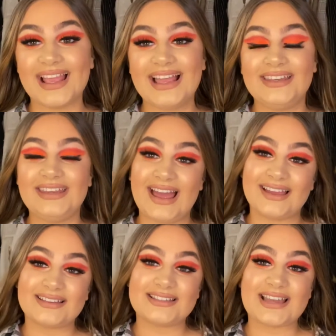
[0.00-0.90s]

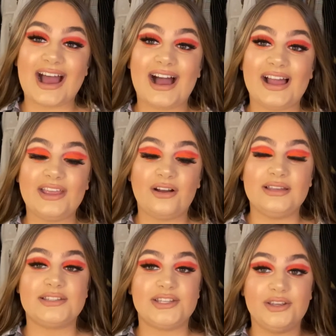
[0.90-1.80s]
Next, I got
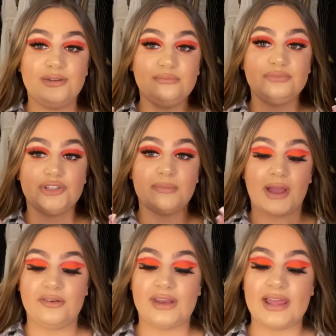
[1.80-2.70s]
into doing
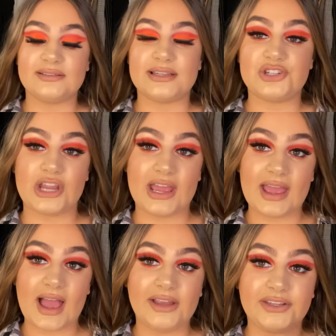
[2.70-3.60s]
my own nails this
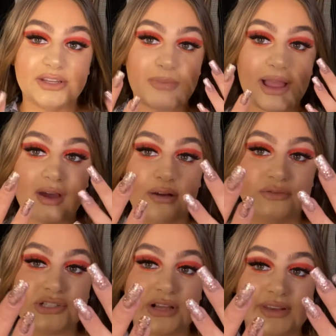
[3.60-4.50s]
year. I do my
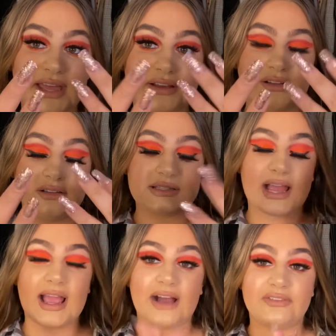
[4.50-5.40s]
own gel nails.
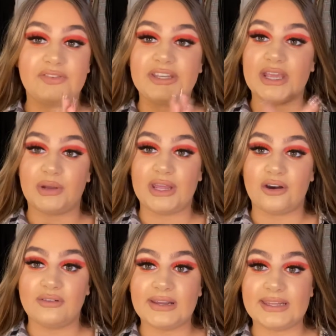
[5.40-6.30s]
I have a video on it
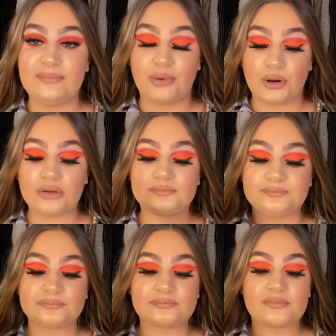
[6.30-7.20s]
already, but
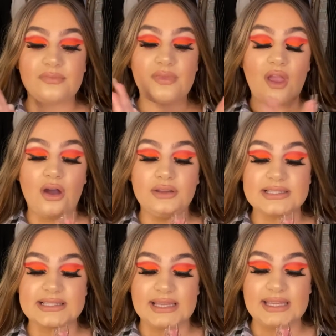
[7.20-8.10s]

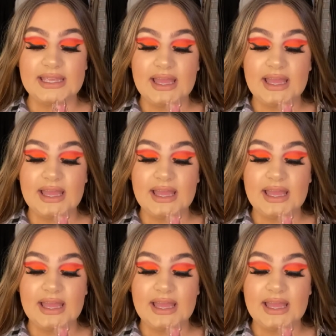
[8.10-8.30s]
honestly,